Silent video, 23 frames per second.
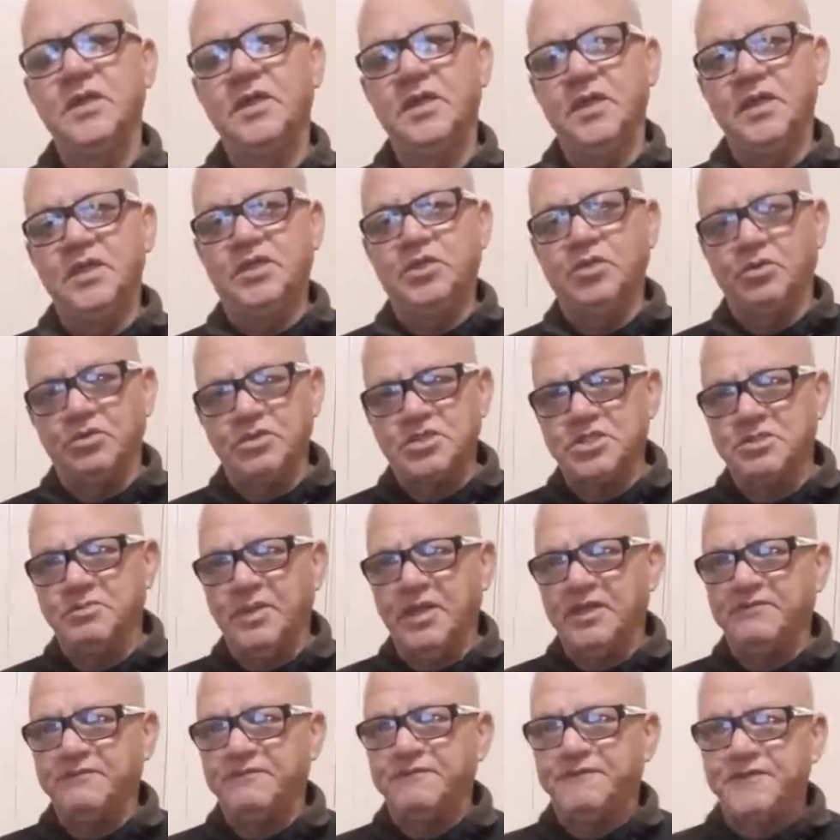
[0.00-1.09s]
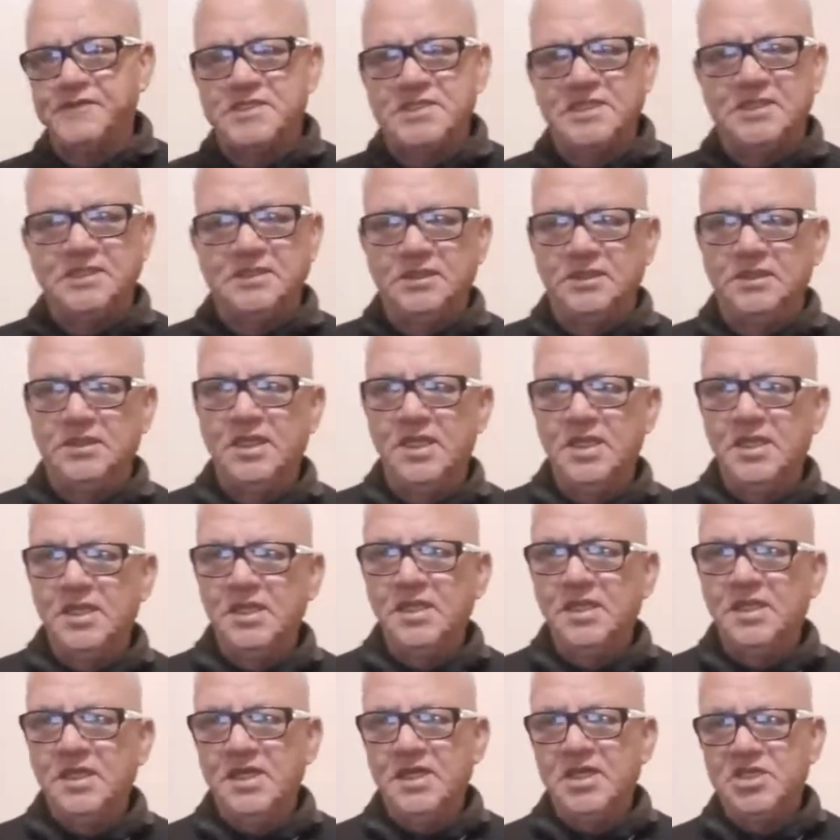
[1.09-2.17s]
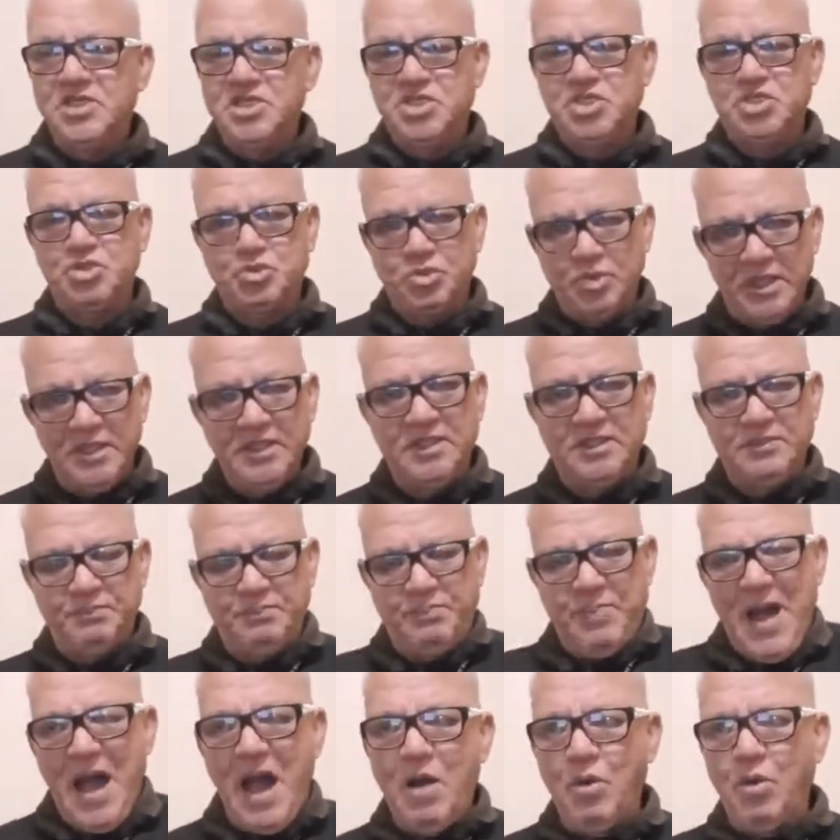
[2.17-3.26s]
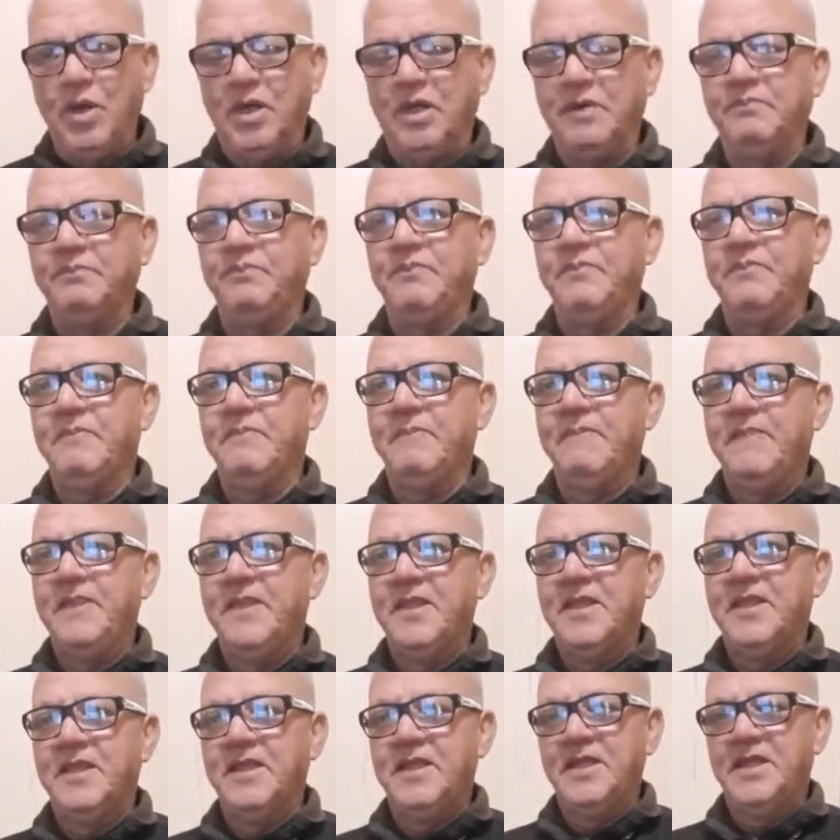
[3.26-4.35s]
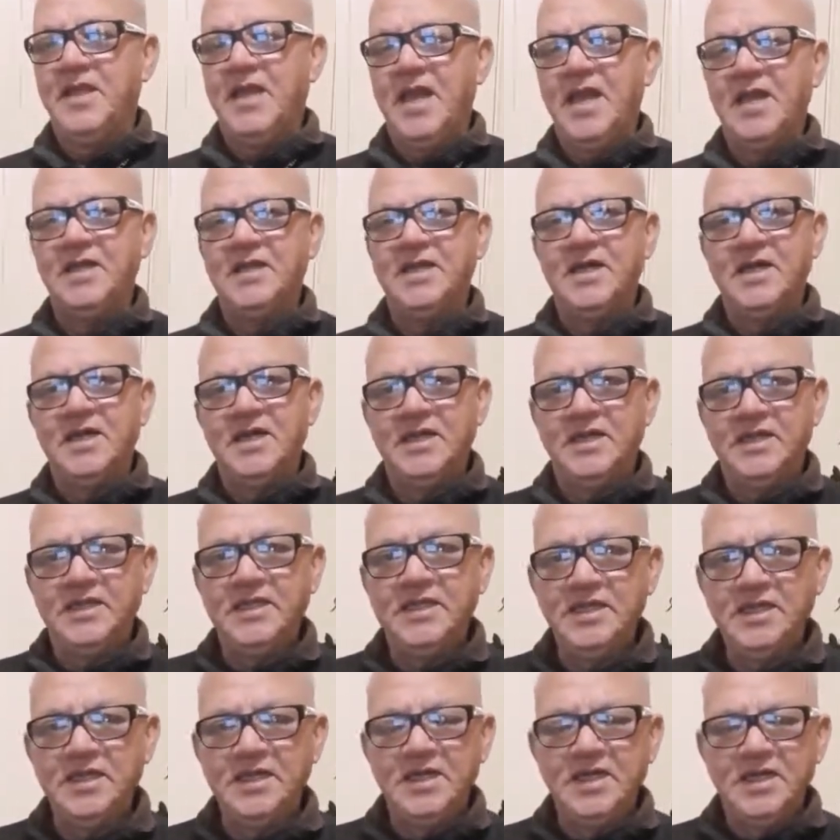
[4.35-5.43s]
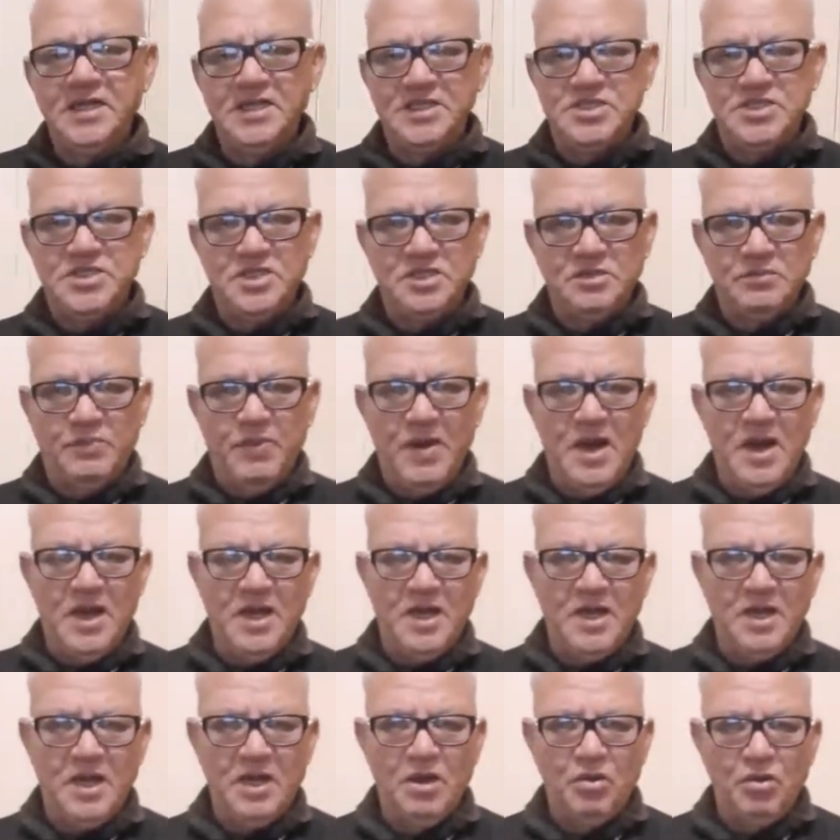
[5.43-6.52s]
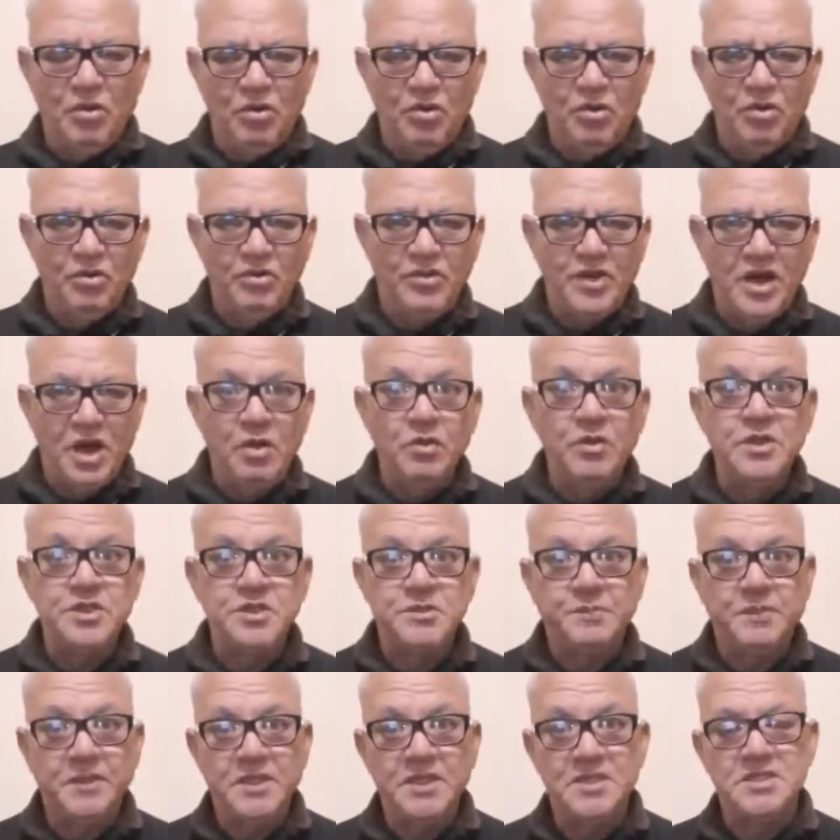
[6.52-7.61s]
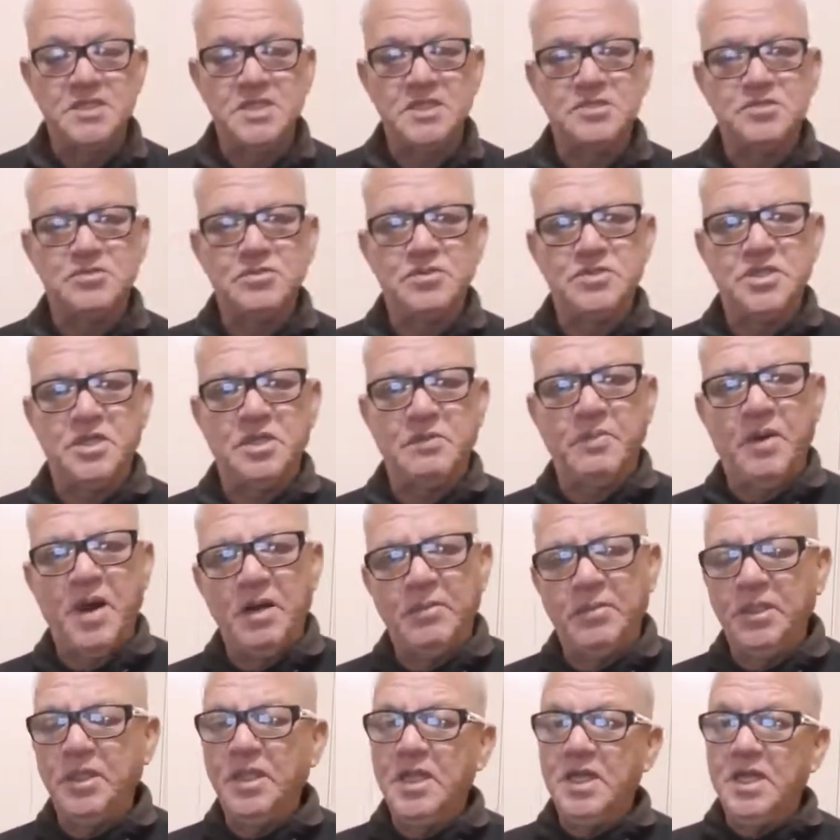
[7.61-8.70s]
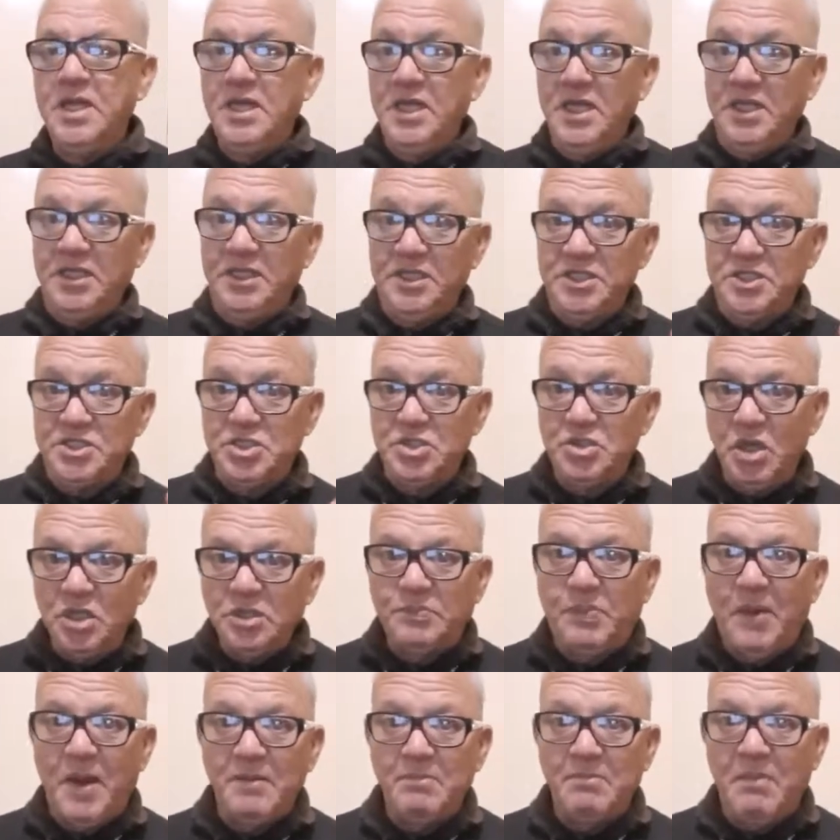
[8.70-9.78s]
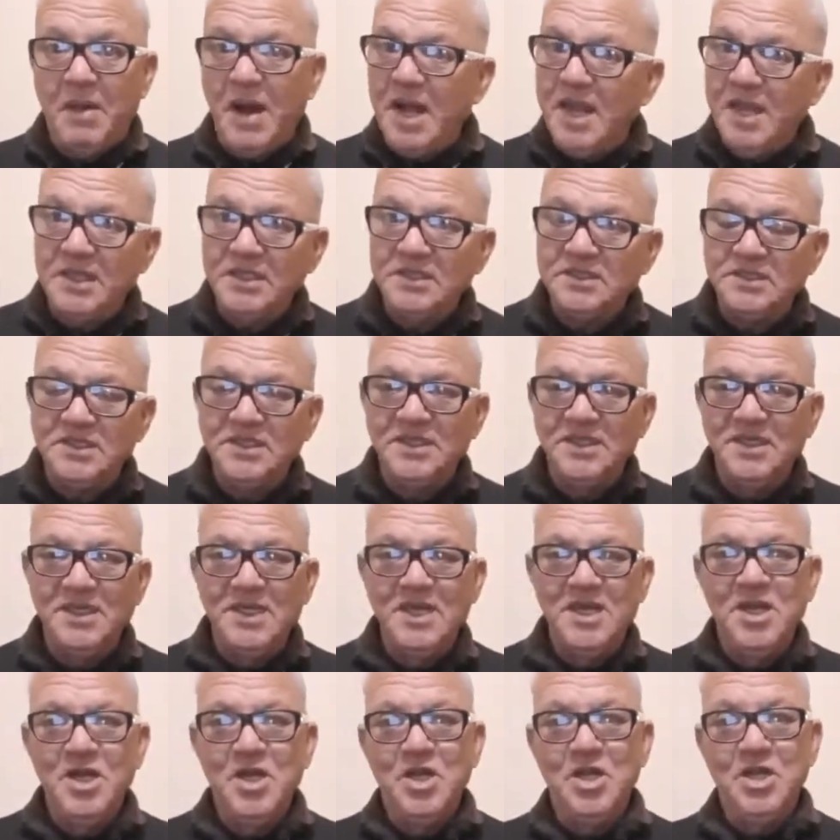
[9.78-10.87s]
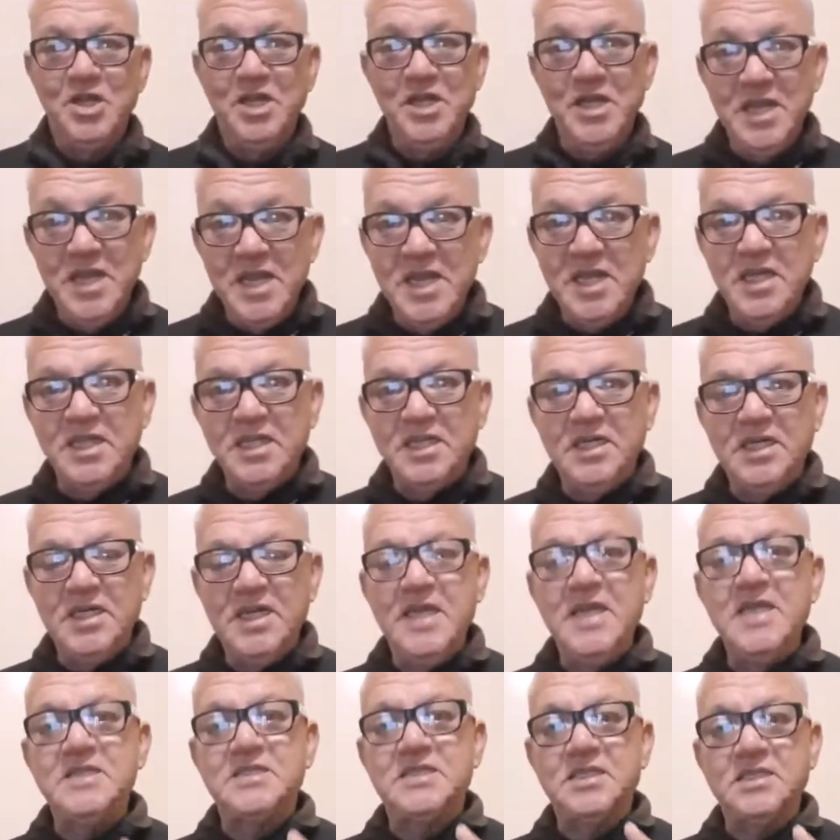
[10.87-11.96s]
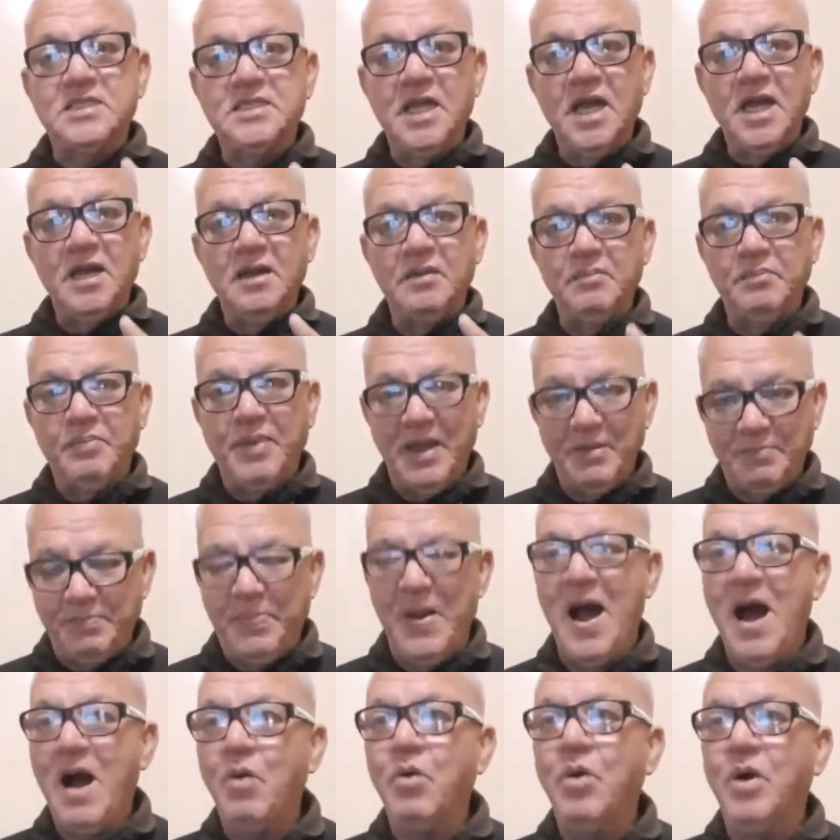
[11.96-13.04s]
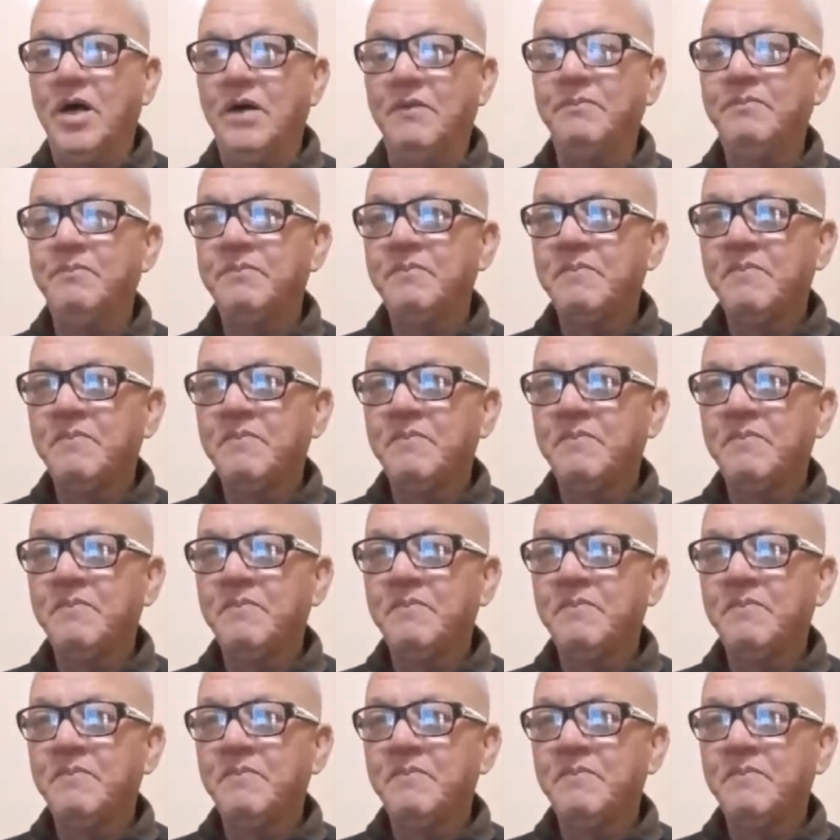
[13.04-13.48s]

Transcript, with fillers: It talks about physical strength, power. And here, Zerubbabel, uh, or the Holy Spirit says to Zerubbabel, it is not by might neither is it by power.